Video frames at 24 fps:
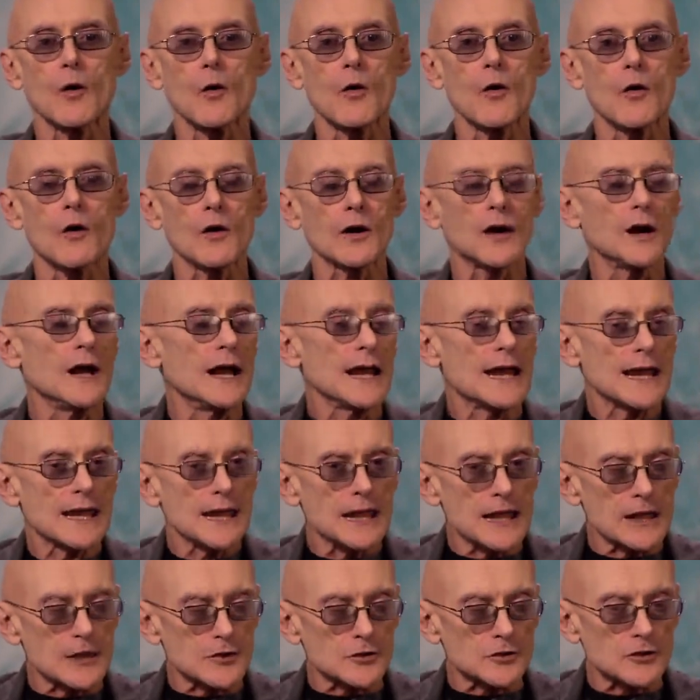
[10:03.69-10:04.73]
or
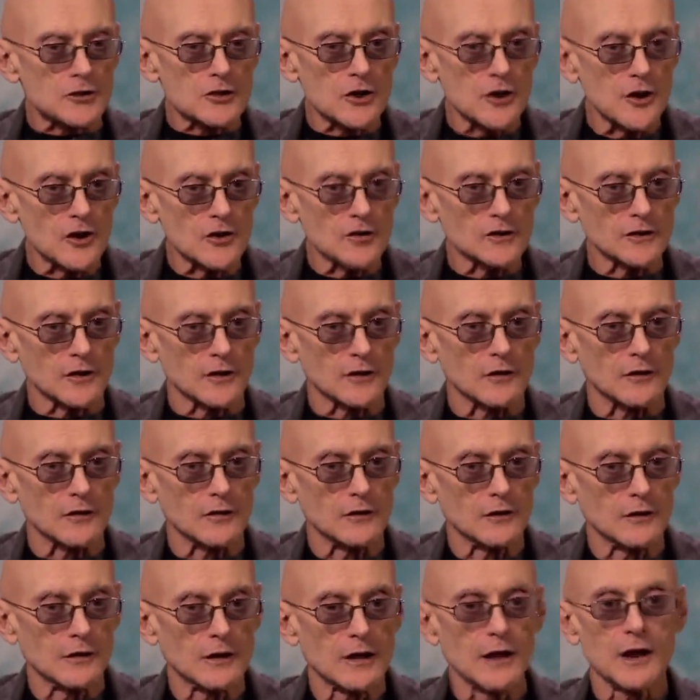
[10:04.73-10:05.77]
internal,
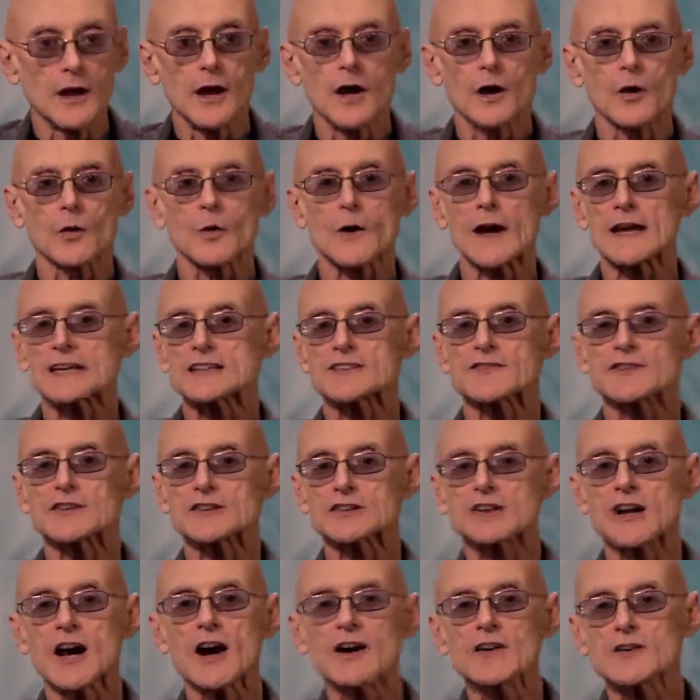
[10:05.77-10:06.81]
whereas
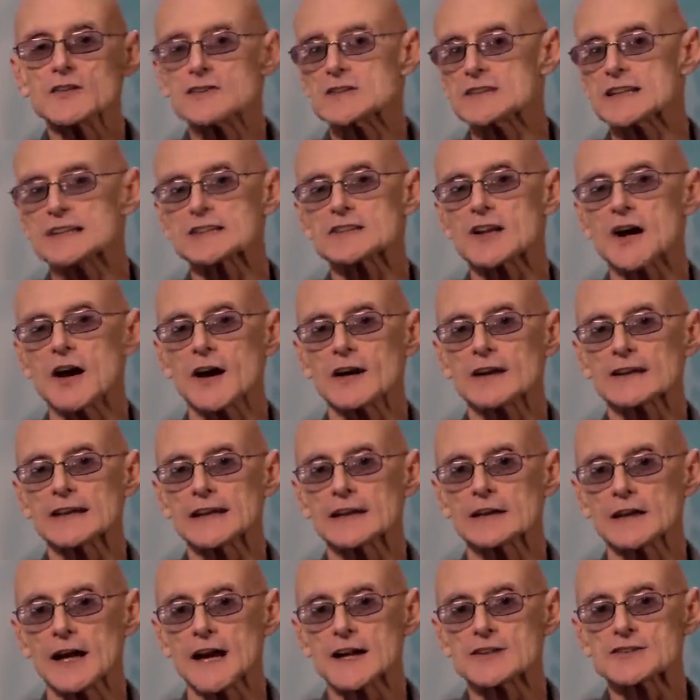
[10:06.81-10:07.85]
Foucault's is
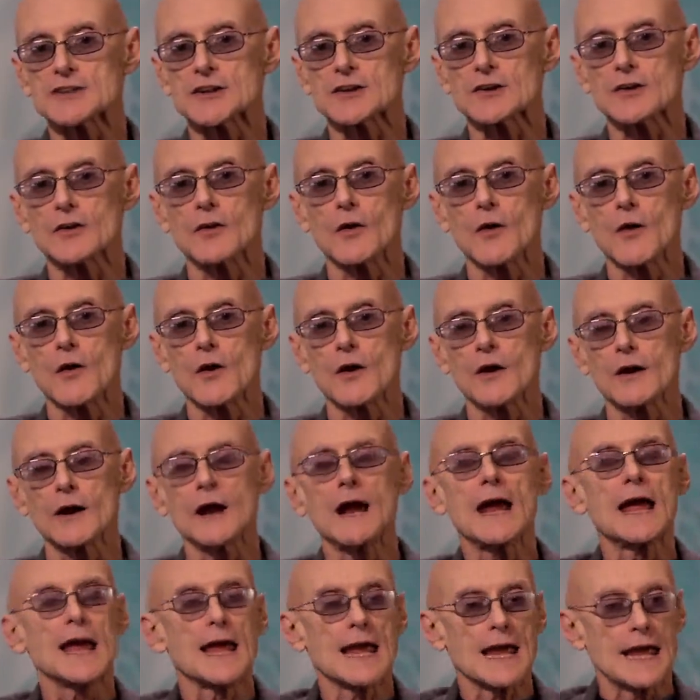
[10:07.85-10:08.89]
archaeological
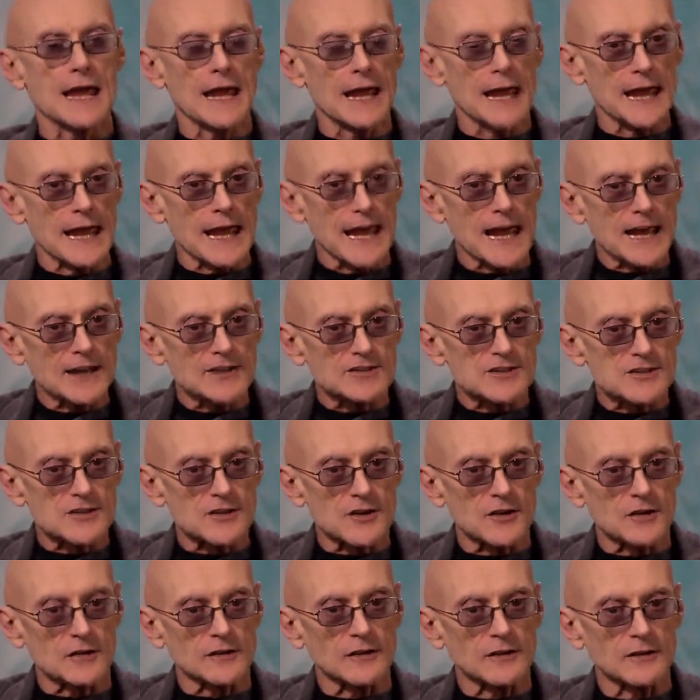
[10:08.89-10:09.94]
or
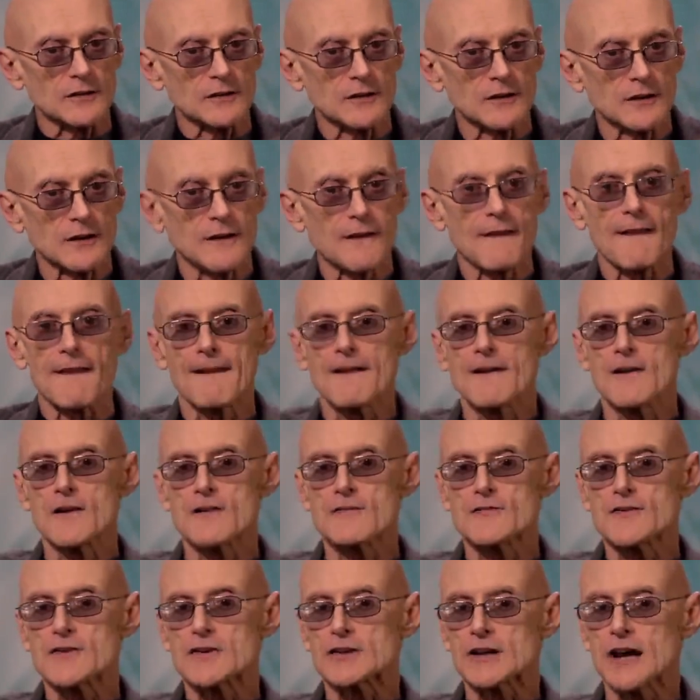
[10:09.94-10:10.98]
external.
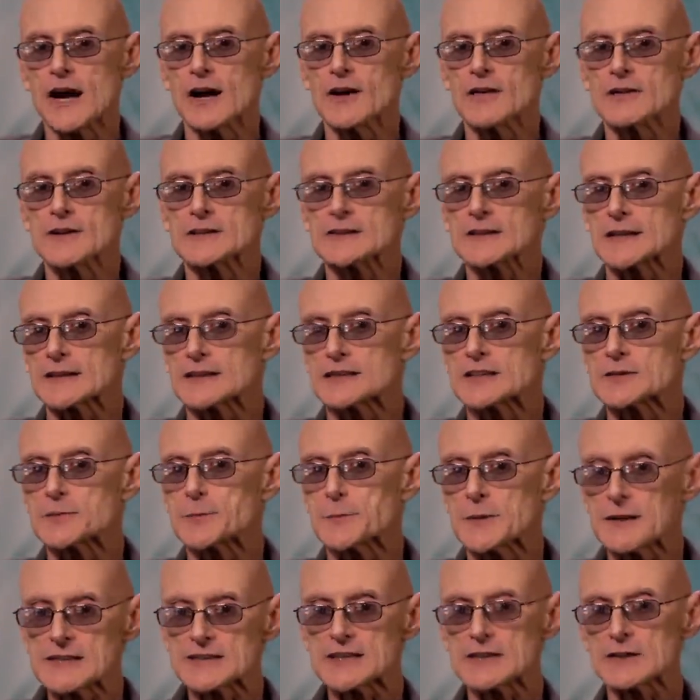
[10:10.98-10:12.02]
Foucault is
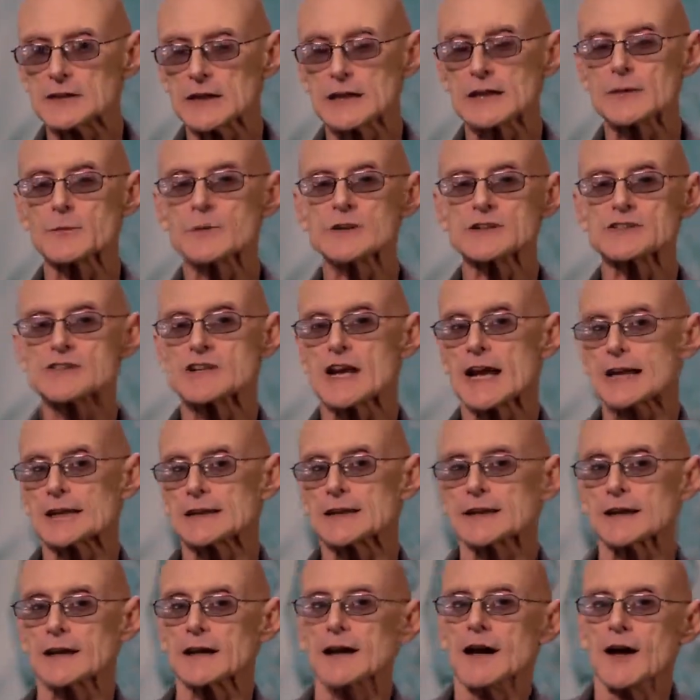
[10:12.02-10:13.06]
explicitly
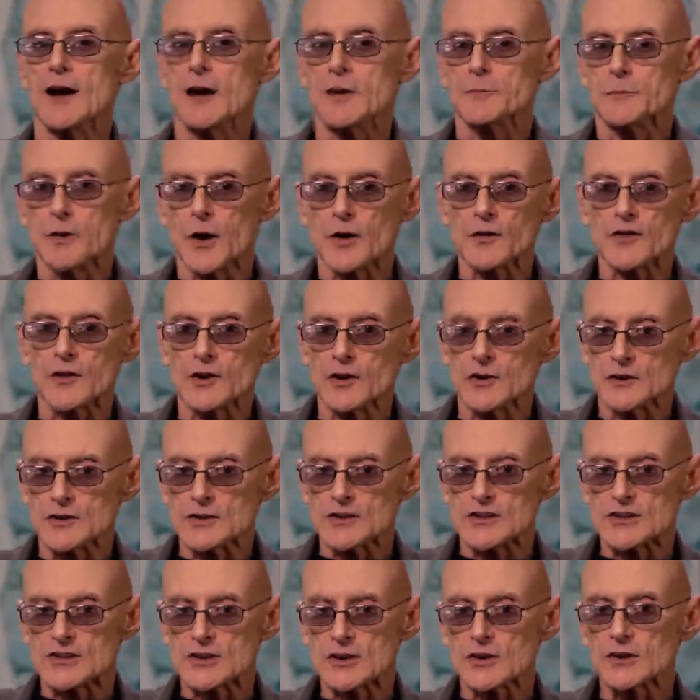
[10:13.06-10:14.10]
rejecting both
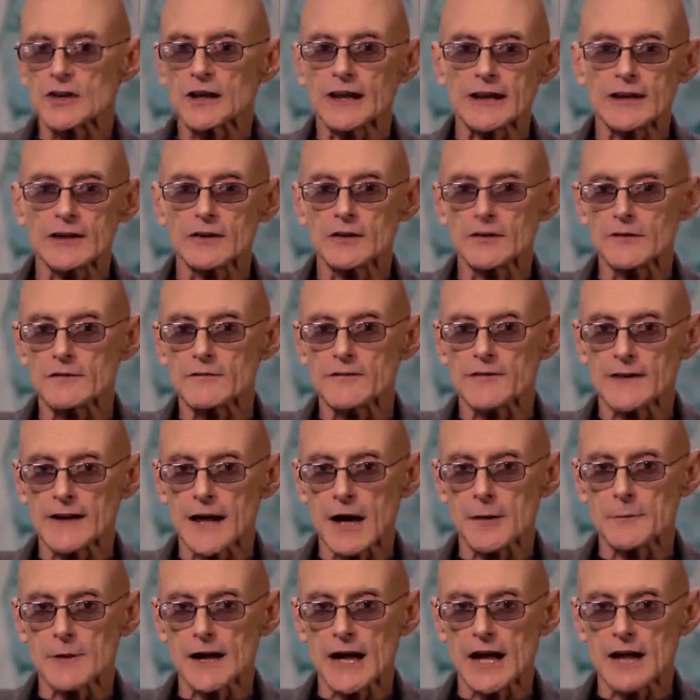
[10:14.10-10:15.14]
Husserlian
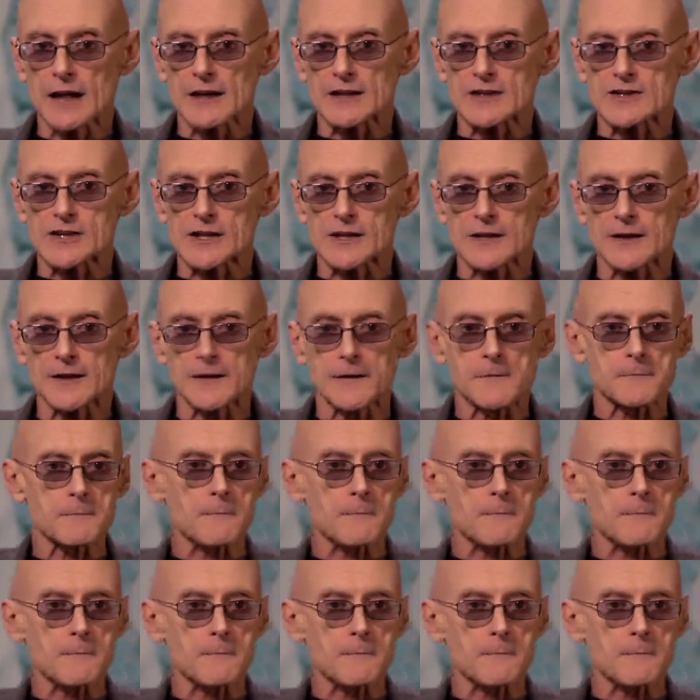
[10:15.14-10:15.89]
phenomenology